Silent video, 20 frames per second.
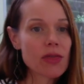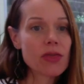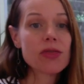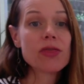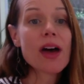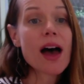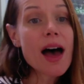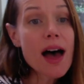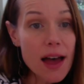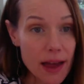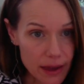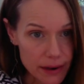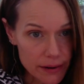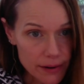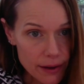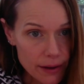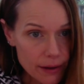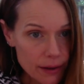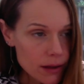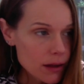
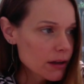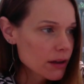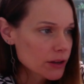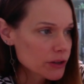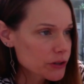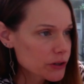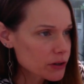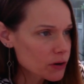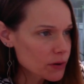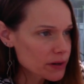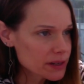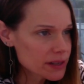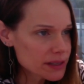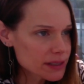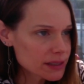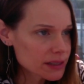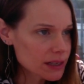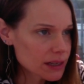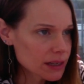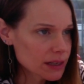then you're going to
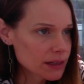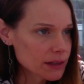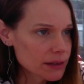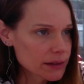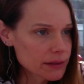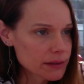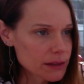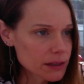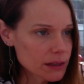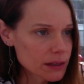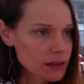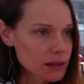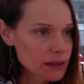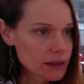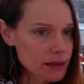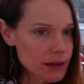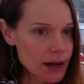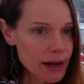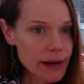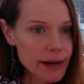see
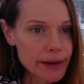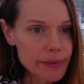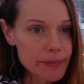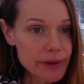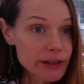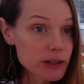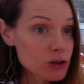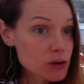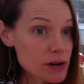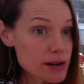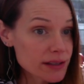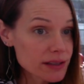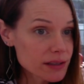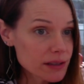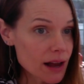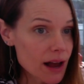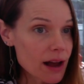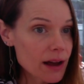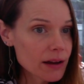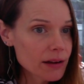the um, entrance
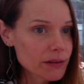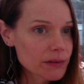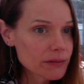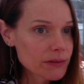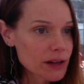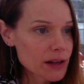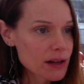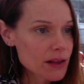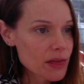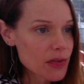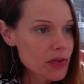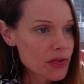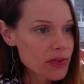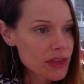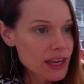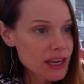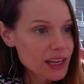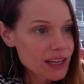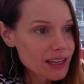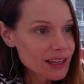of
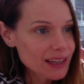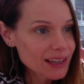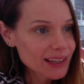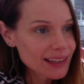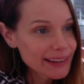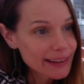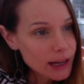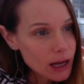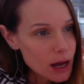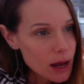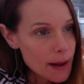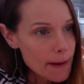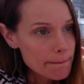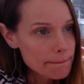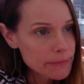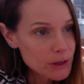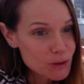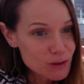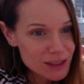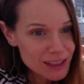the
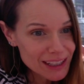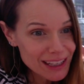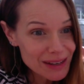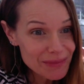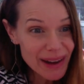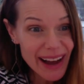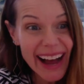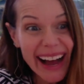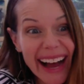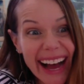museum.